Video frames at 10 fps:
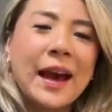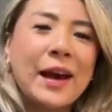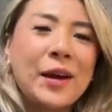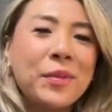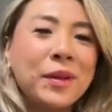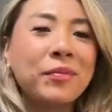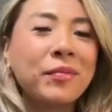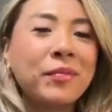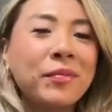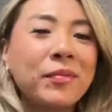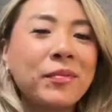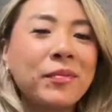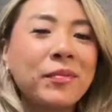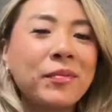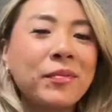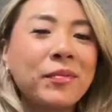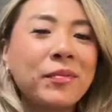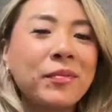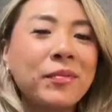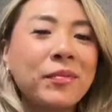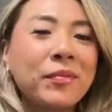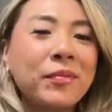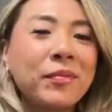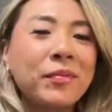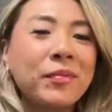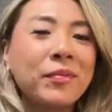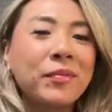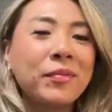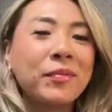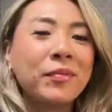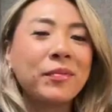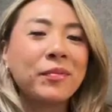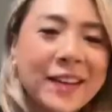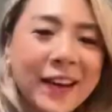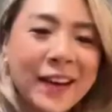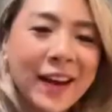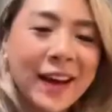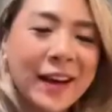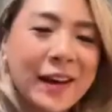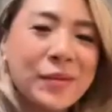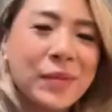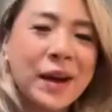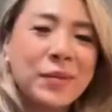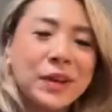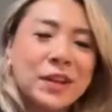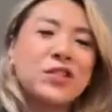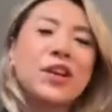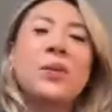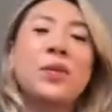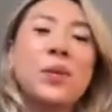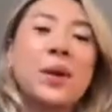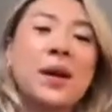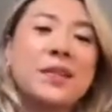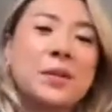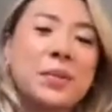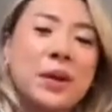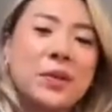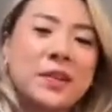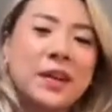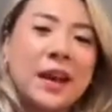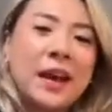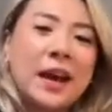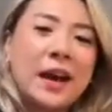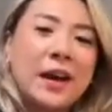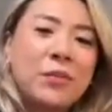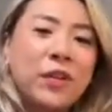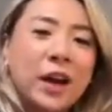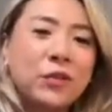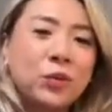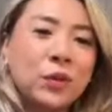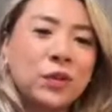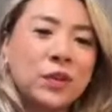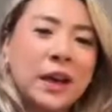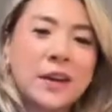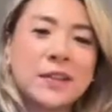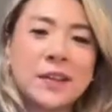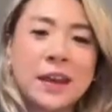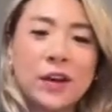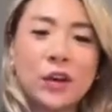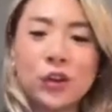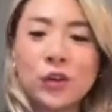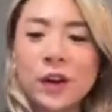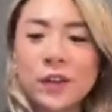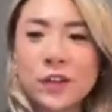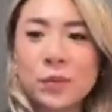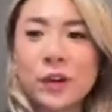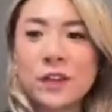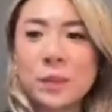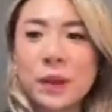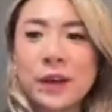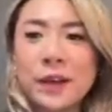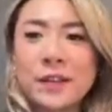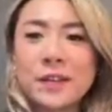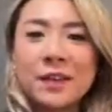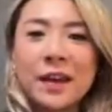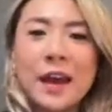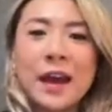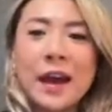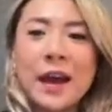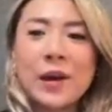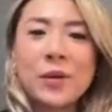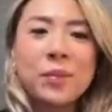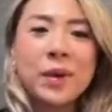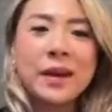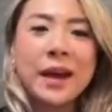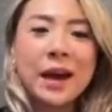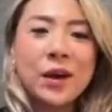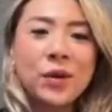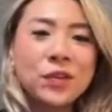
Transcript: And I'll actually start us all off here today. I'm going to chat with you guys about 5 tools on how to scale your customer experience and how